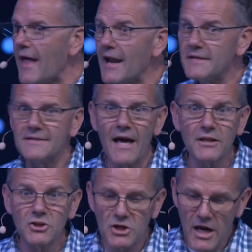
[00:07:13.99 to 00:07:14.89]
and that is
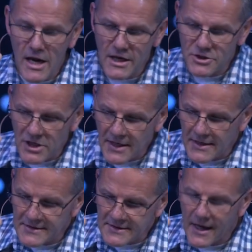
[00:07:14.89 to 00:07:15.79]
that change
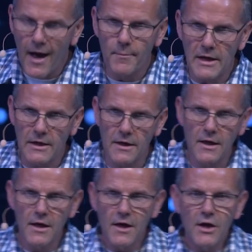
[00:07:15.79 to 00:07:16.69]
is coming